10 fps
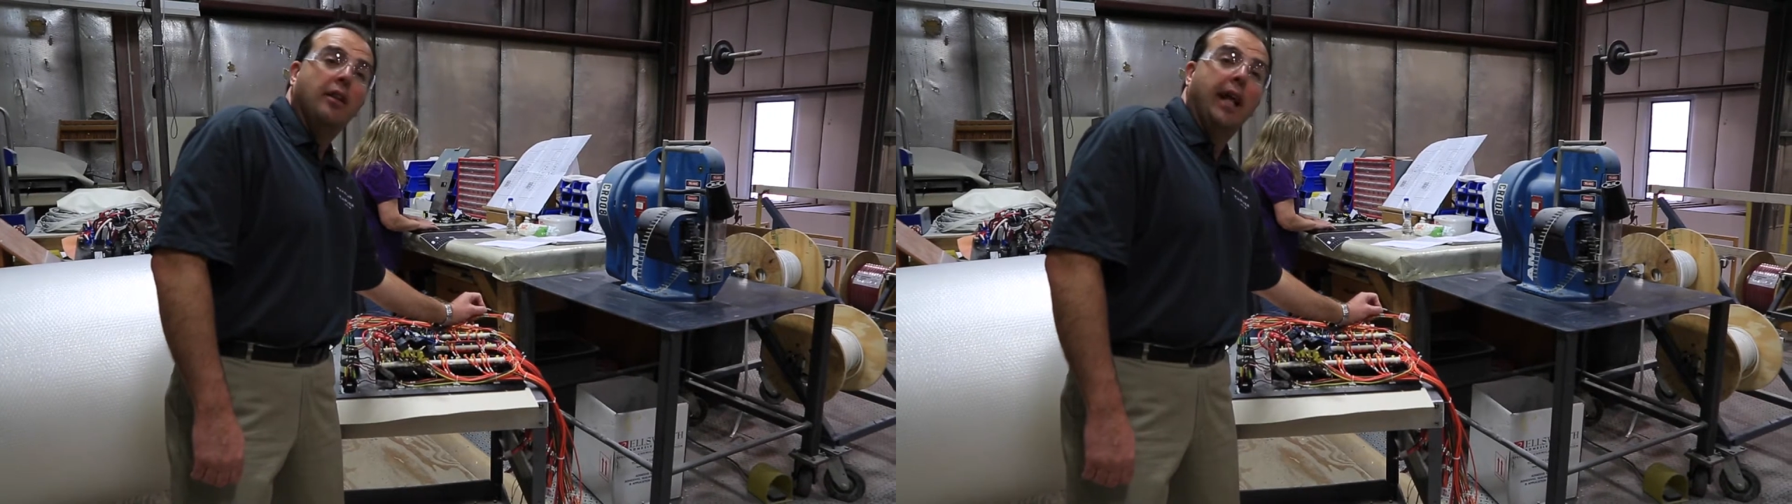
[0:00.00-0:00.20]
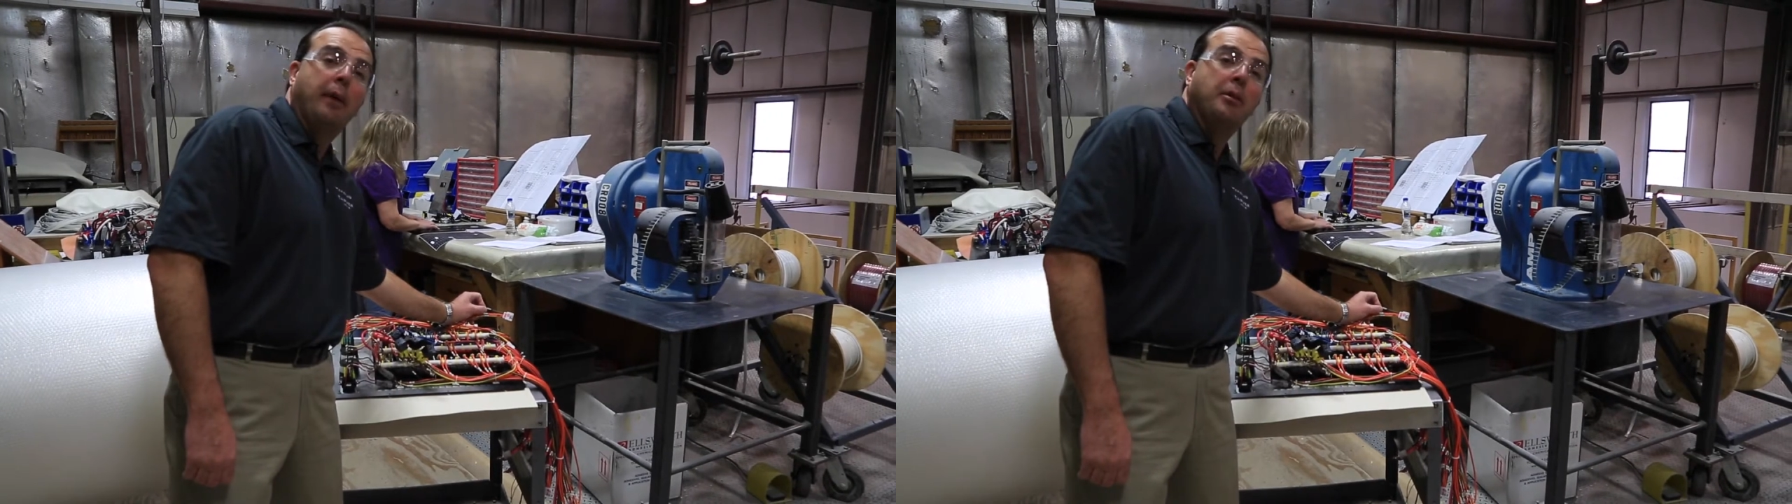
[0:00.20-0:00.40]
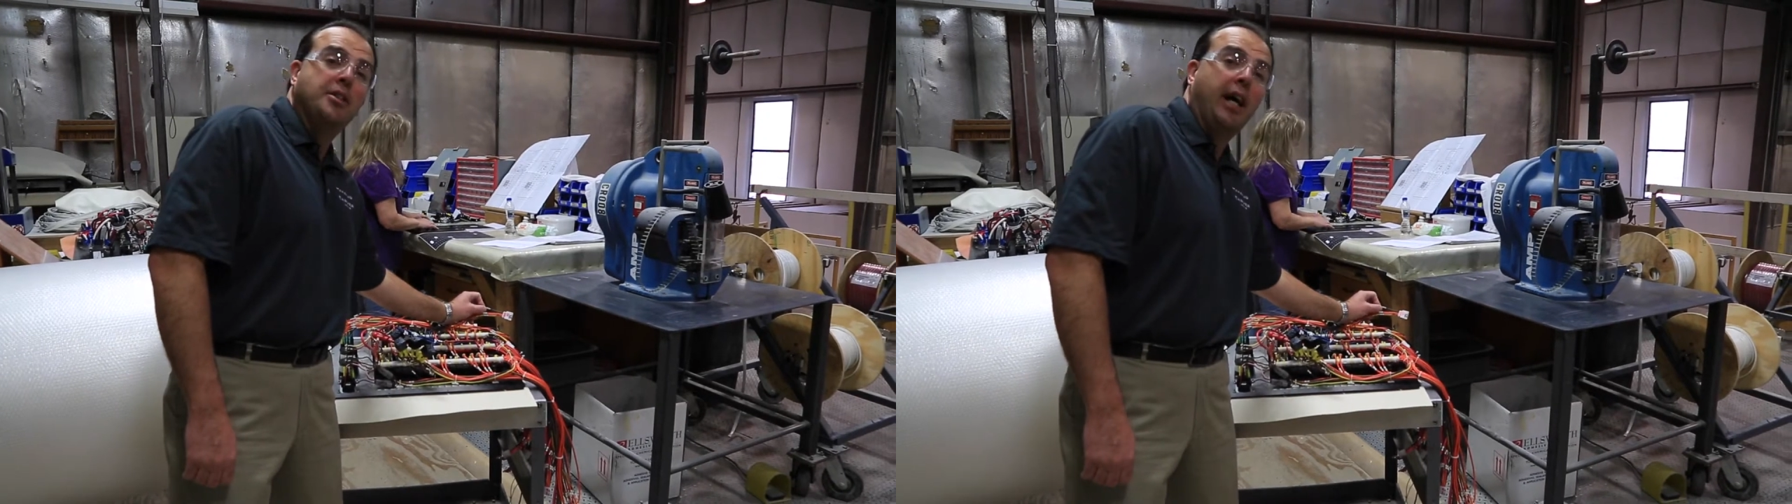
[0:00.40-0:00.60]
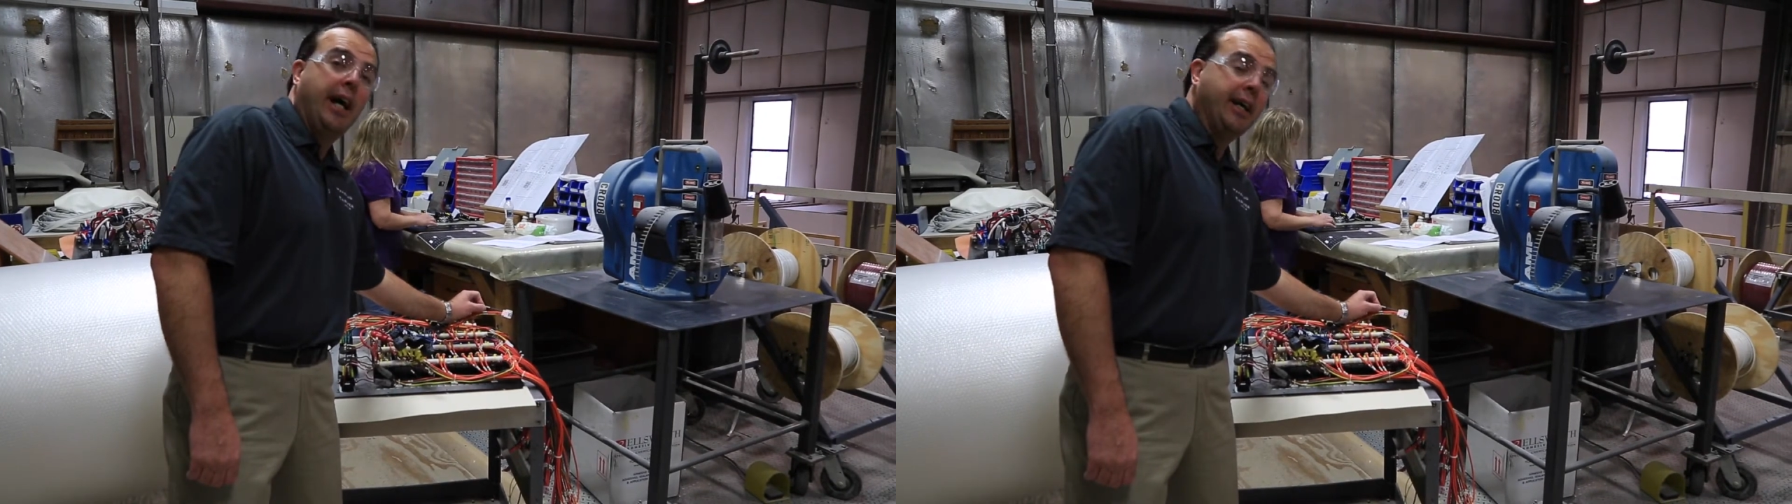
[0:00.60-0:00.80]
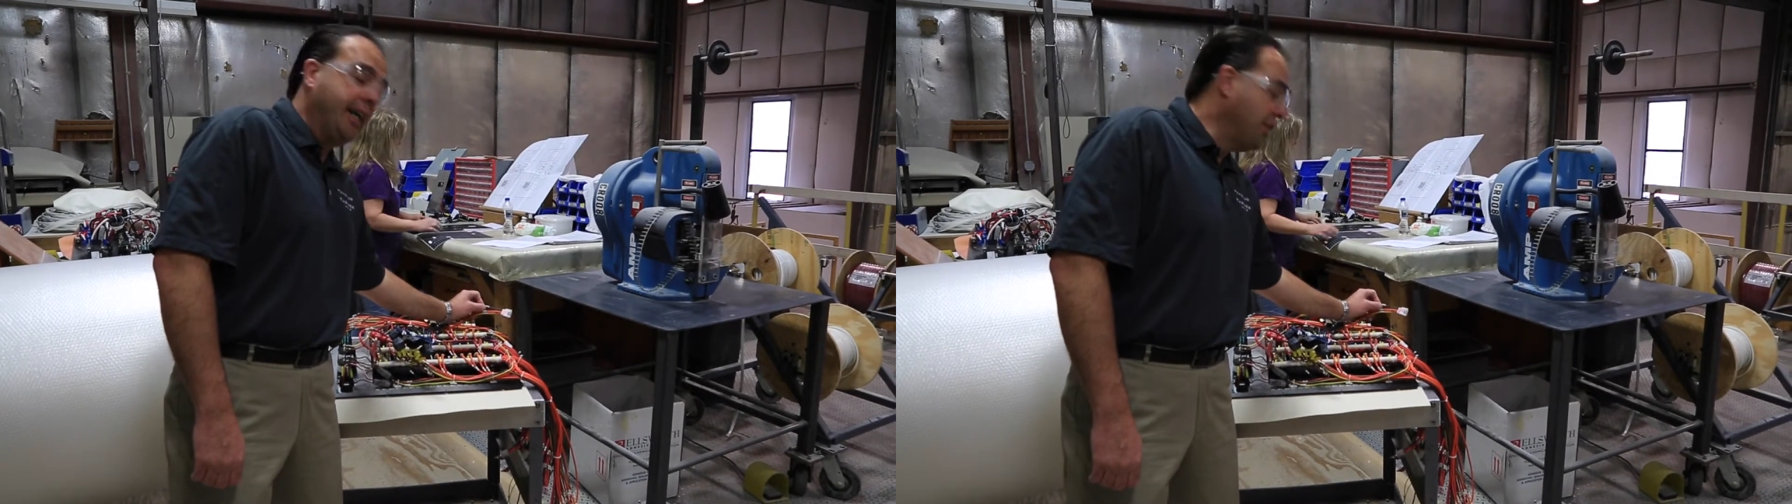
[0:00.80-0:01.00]
labels
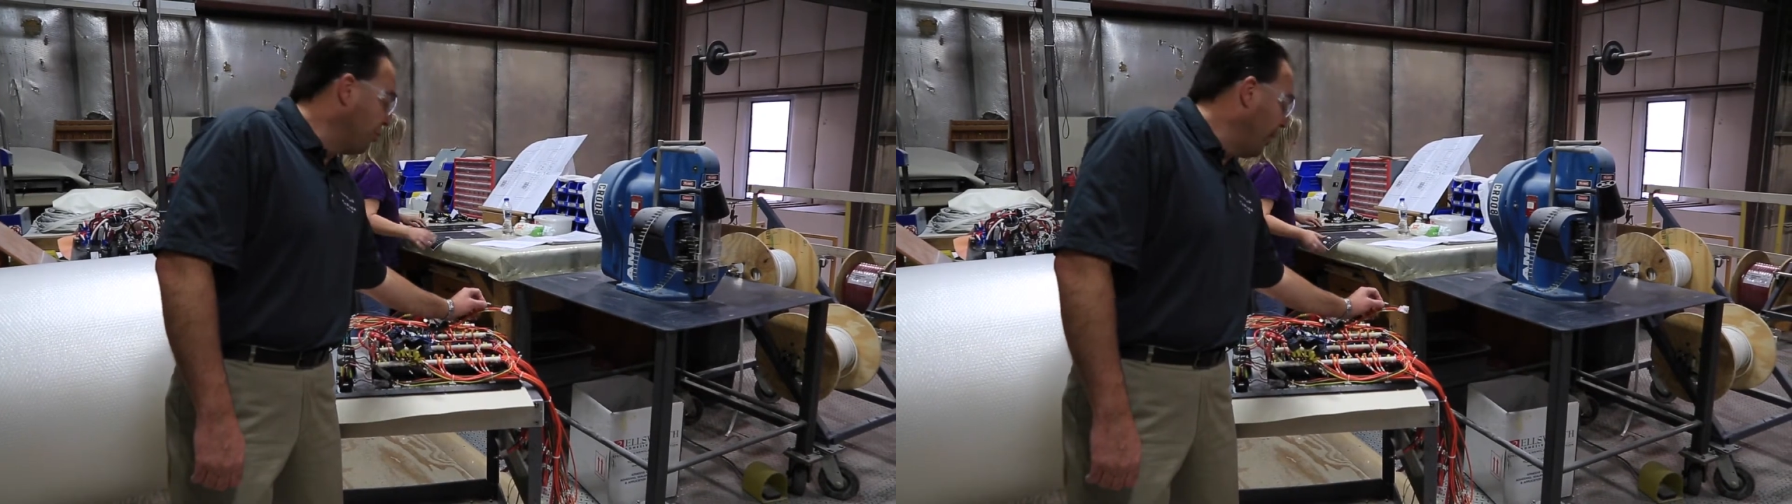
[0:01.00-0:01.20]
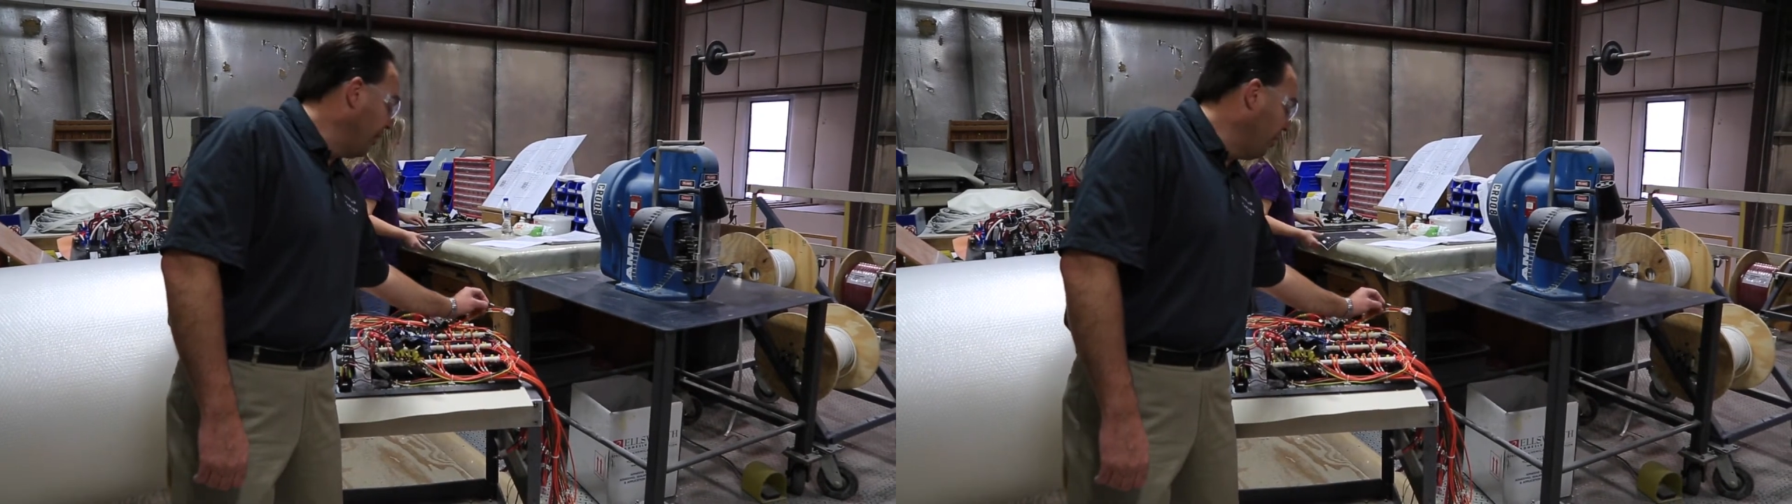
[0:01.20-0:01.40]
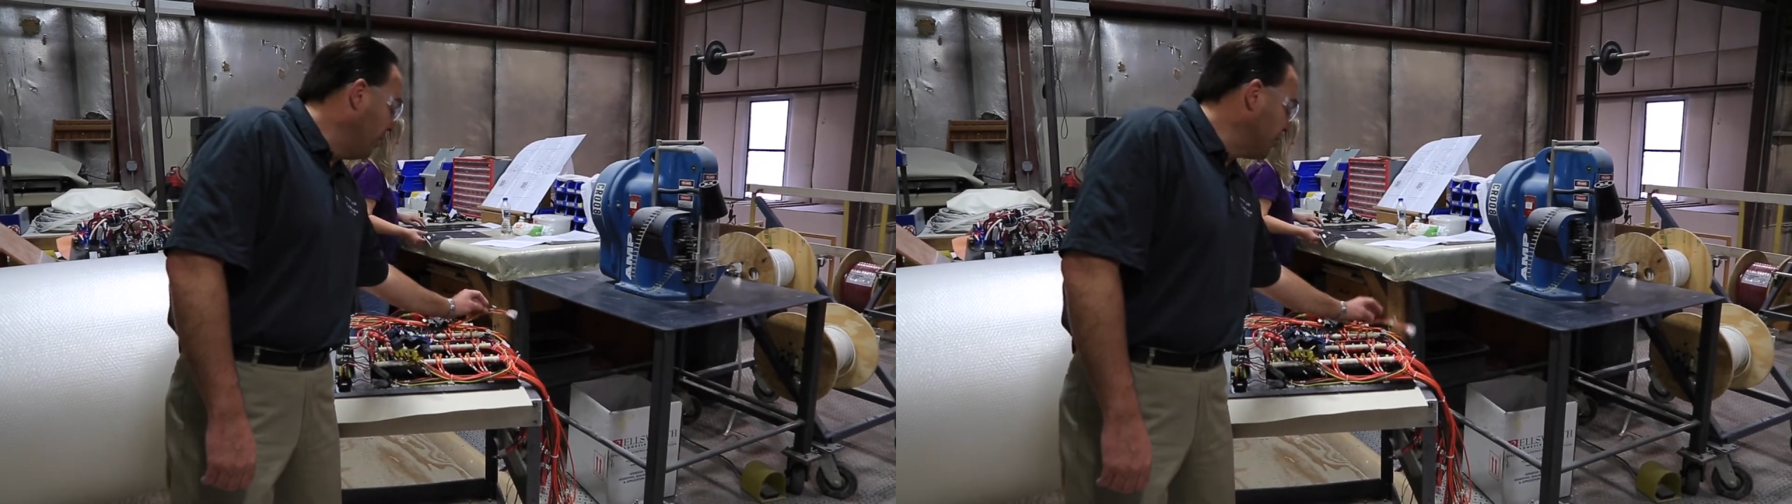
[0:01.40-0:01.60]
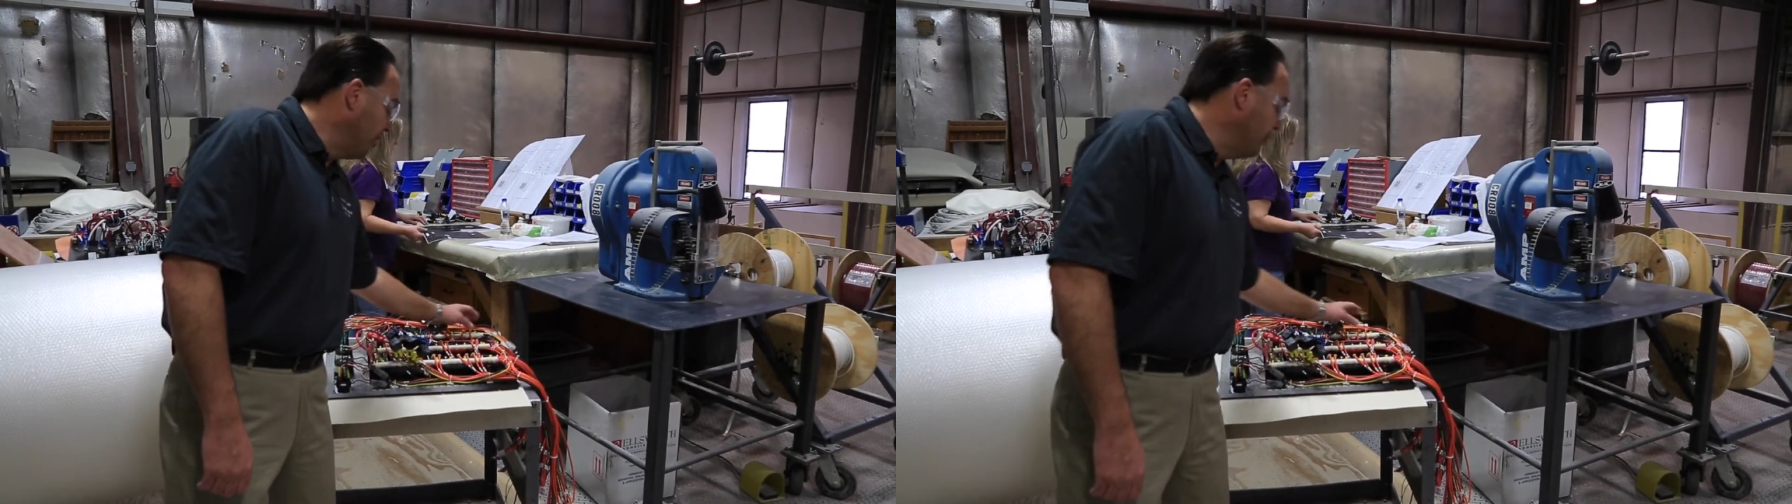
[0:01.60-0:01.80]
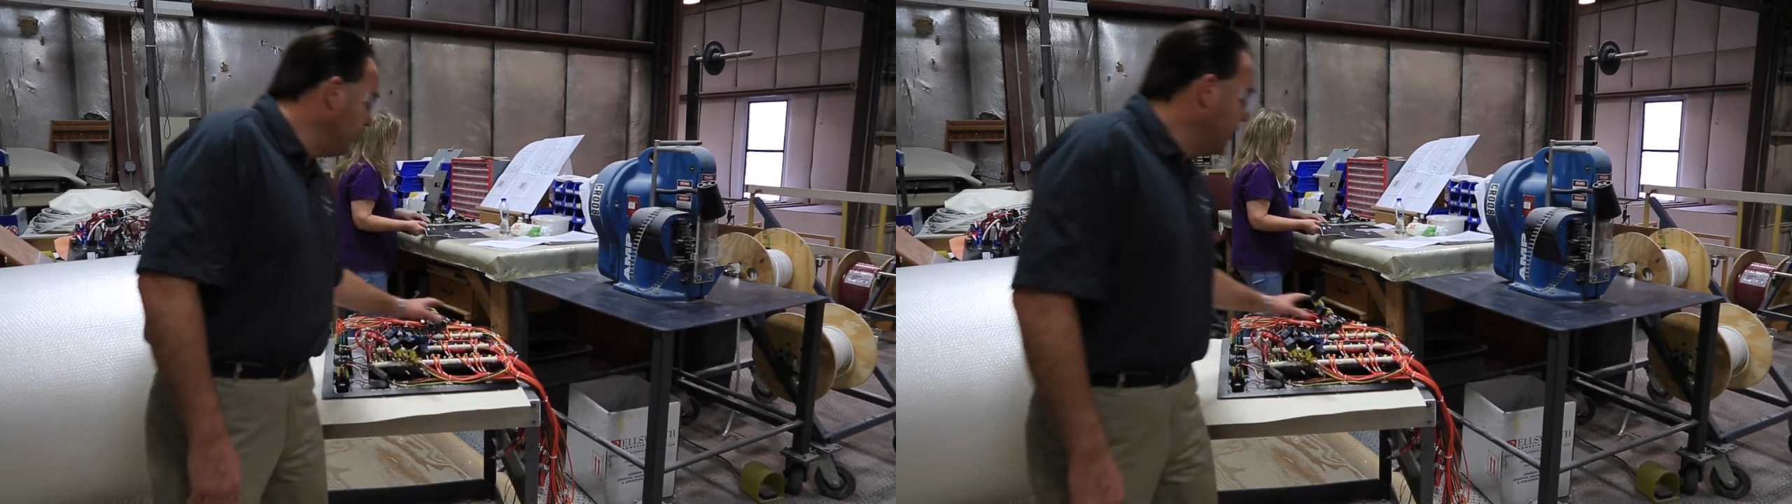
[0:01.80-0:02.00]
on each wire
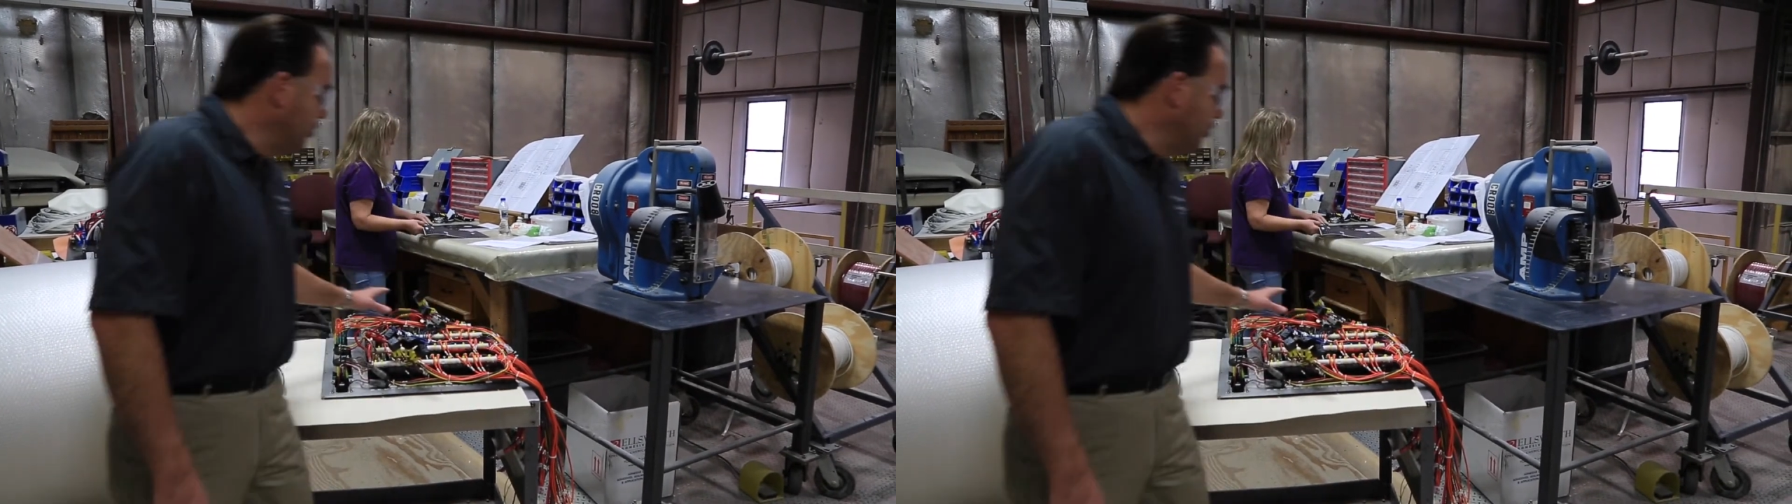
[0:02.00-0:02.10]
also.